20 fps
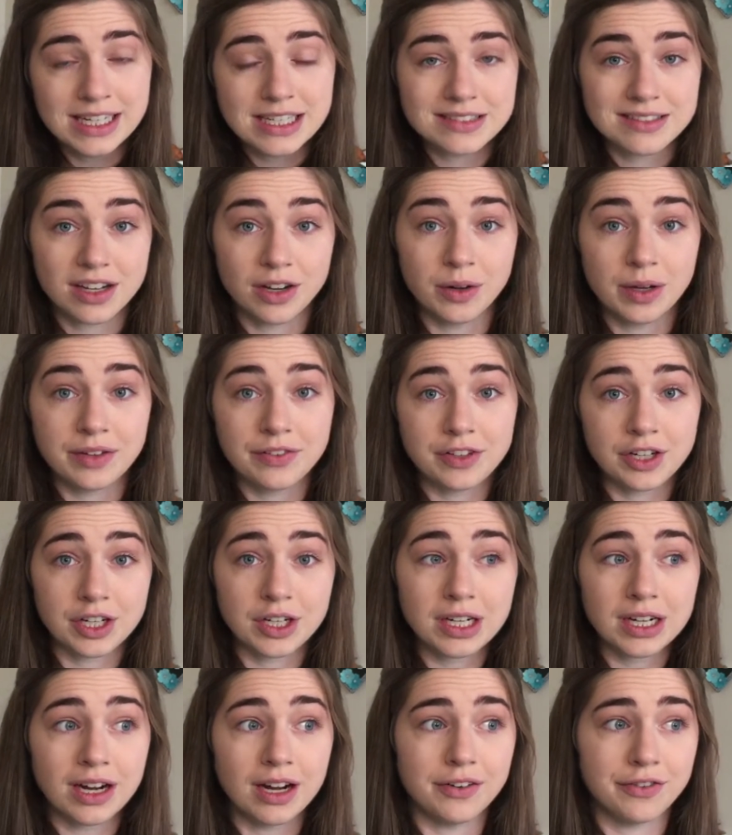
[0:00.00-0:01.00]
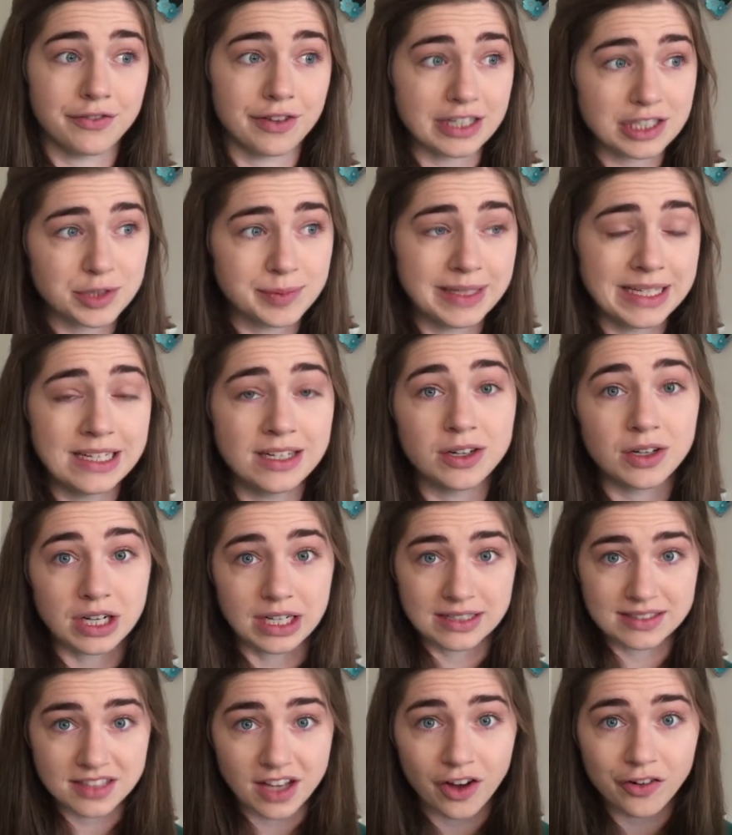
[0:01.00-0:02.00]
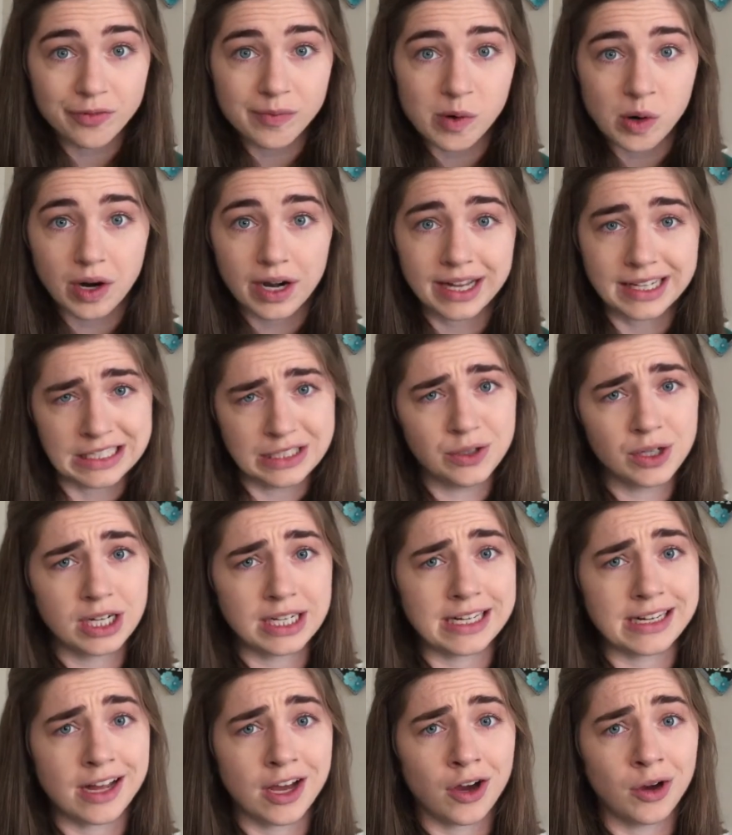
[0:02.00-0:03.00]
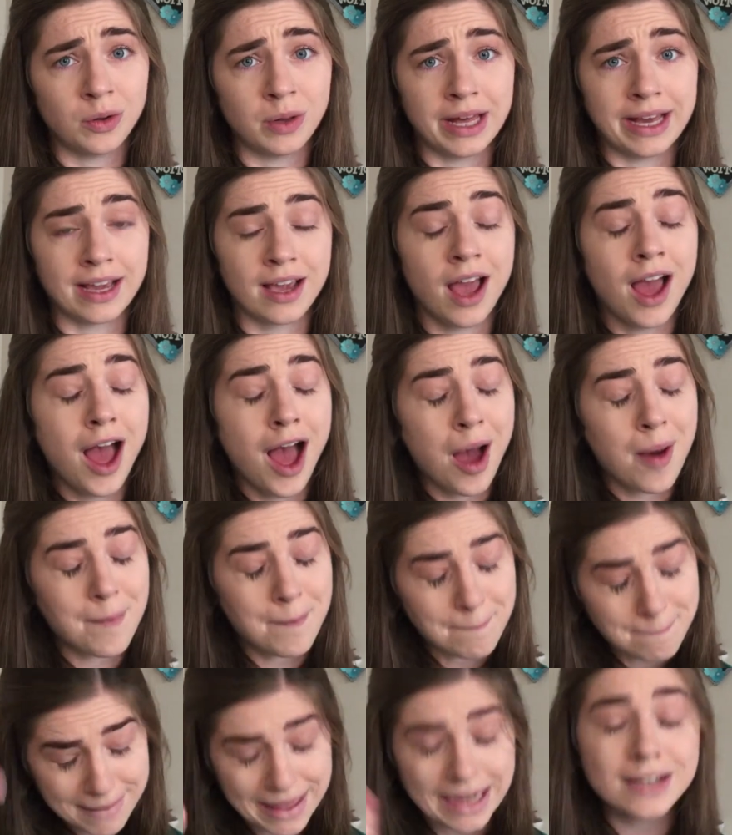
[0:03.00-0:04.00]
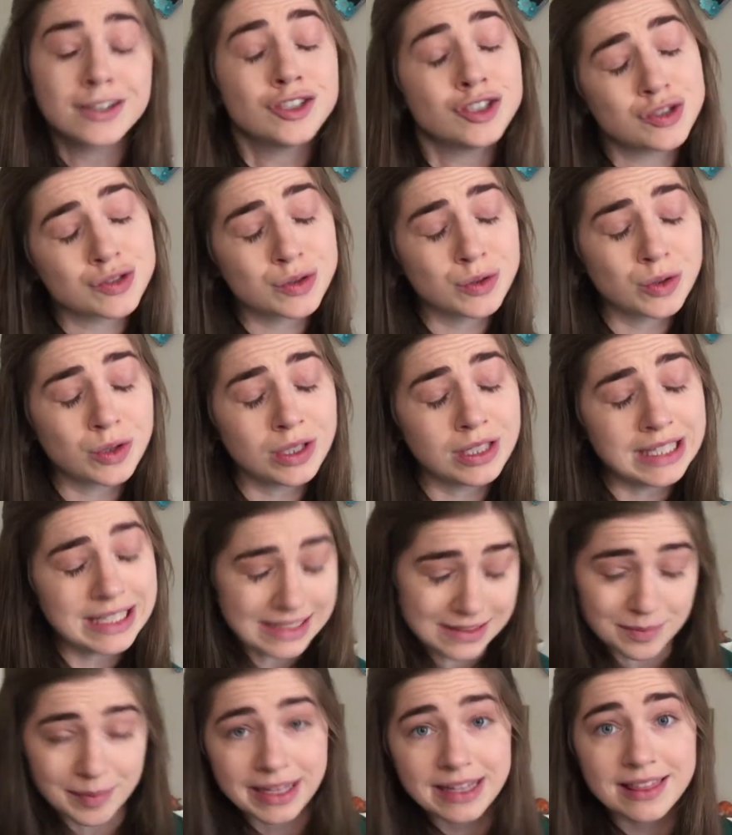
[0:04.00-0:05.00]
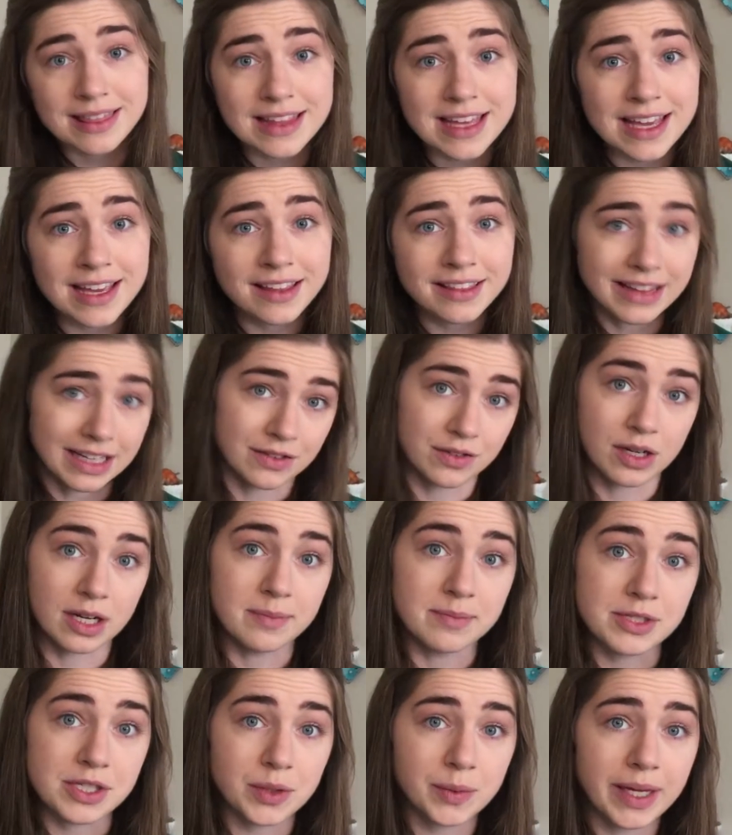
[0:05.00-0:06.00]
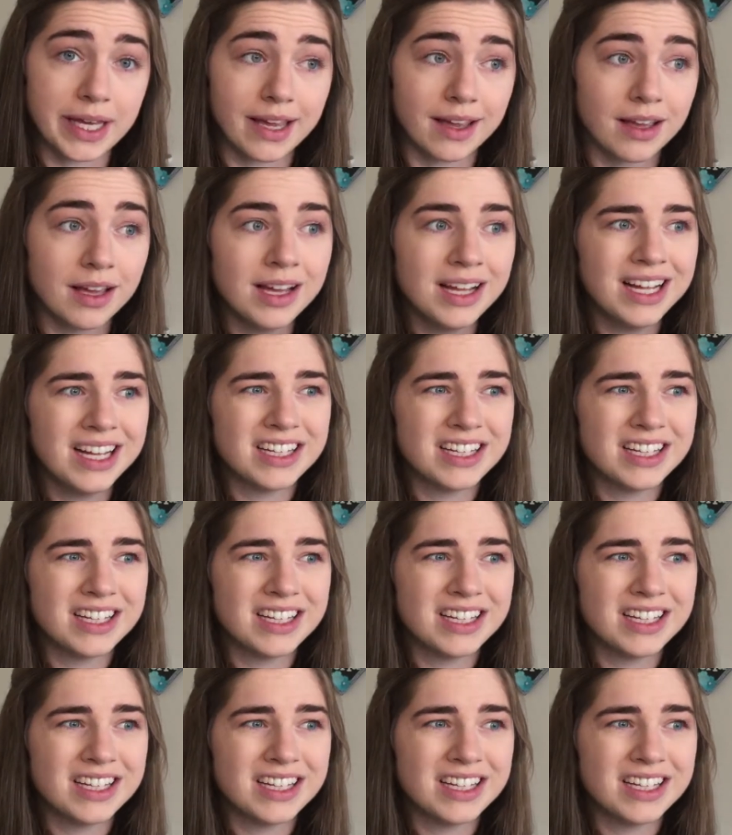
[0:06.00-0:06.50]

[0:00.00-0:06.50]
So if you're a freshman or a sophomore and you already know, like, medical school is my thing, that's what I'm doing,